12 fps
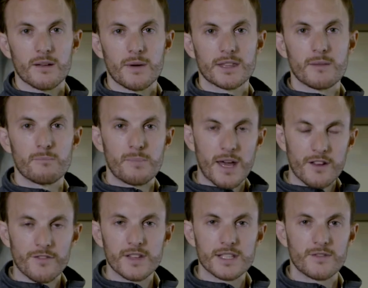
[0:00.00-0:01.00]
about the
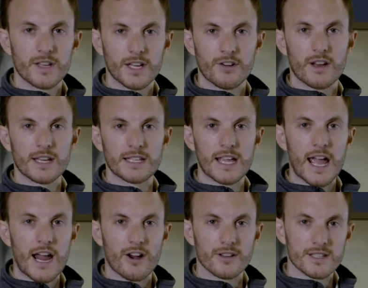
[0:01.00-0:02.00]
benefits of integrated
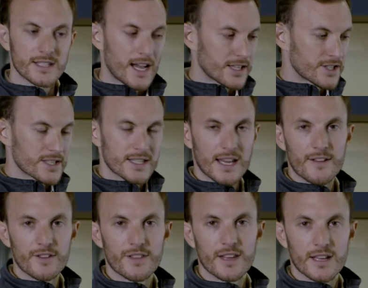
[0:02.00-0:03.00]
care. It's not just that
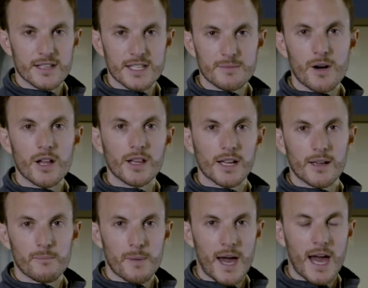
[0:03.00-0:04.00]
everything is small and
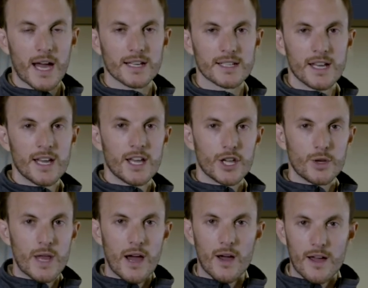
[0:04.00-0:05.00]
compact. You
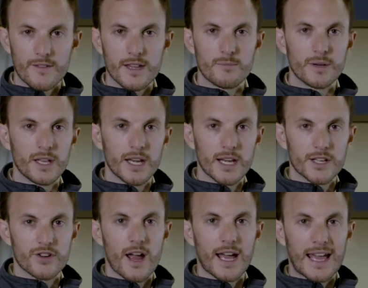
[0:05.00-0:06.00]
now have the ability to
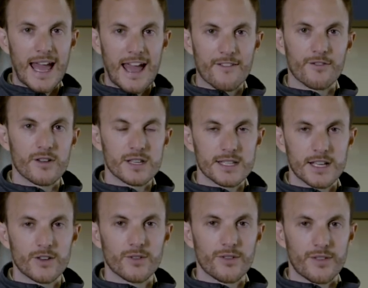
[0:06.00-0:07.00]
track every
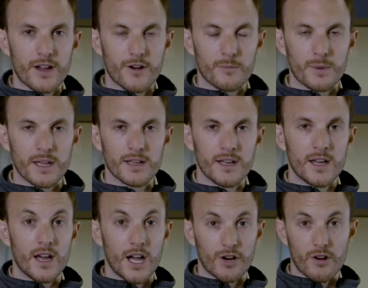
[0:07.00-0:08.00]
single therapy
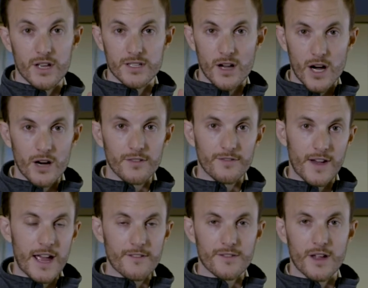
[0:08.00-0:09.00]
across all
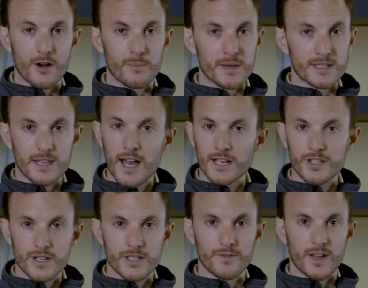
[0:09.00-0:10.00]
5 therapies, not
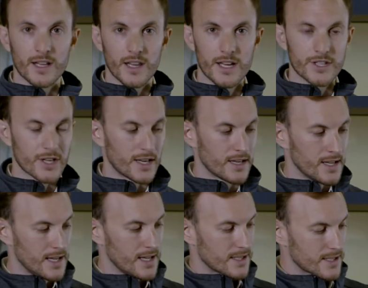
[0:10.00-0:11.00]
just ventilation,
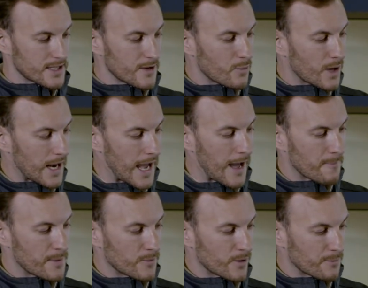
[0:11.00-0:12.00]
to see what
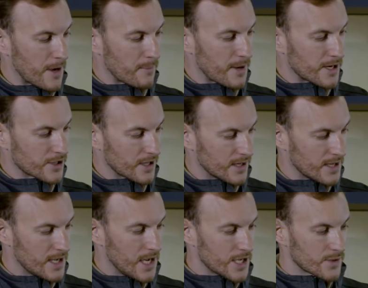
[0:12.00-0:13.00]
happened with my patient.
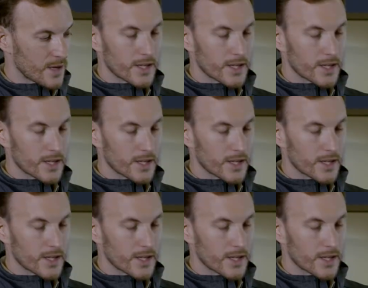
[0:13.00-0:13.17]
So I